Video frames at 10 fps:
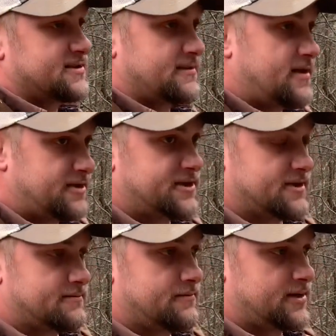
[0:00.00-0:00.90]
tension
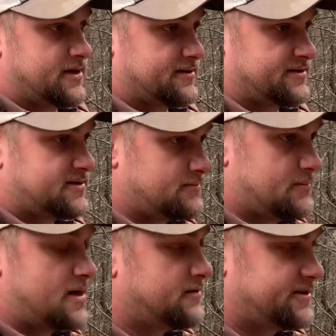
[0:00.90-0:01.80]
because
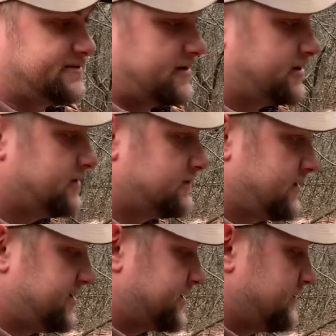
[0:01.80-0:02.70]
metal is very good in
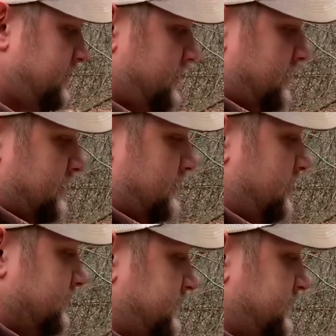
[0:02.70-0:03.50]
tension it'll hold the